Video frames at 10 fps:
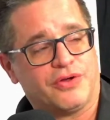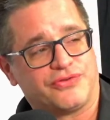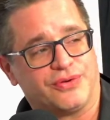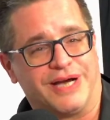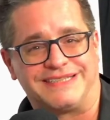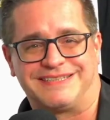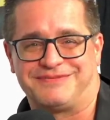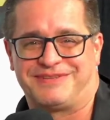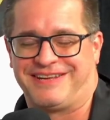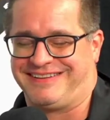I am
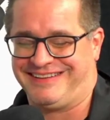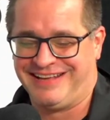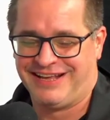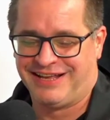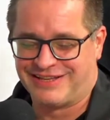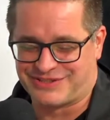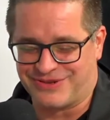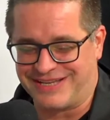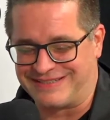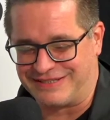also, I did,
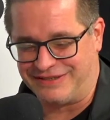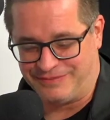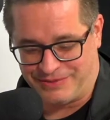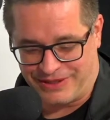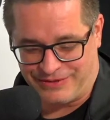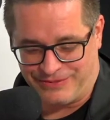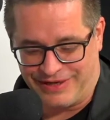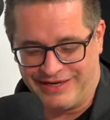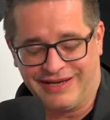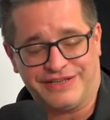so I did,
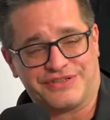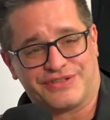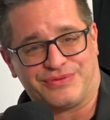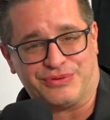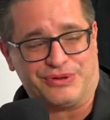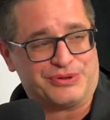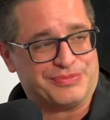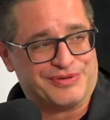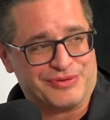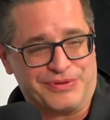by the way, I
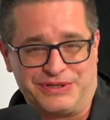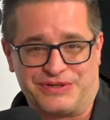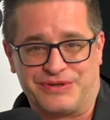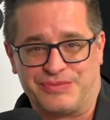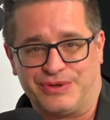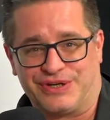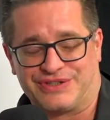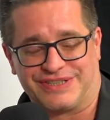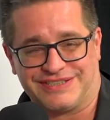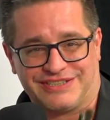just threw a little bit of a wrench
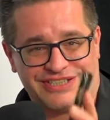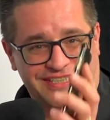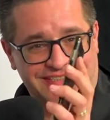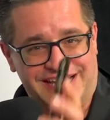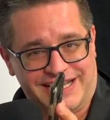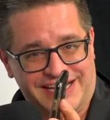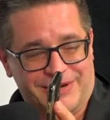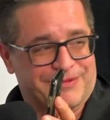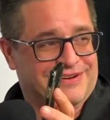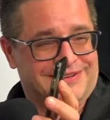into the production because I
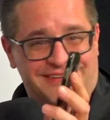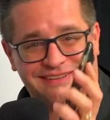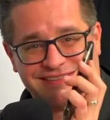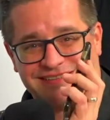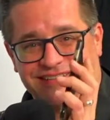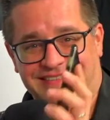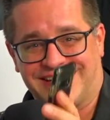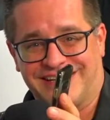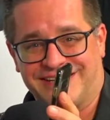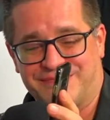changed that camera
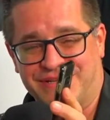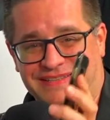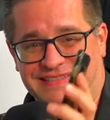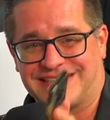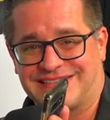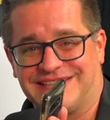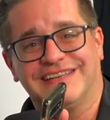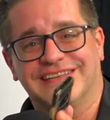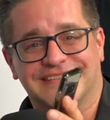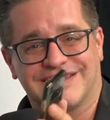to ten eighty p
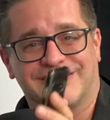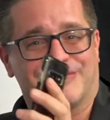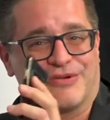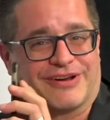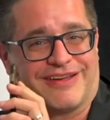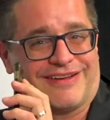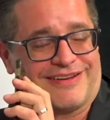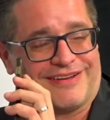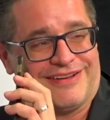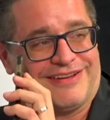sixty instead of
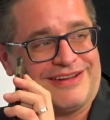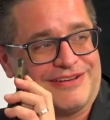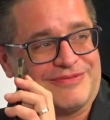four K.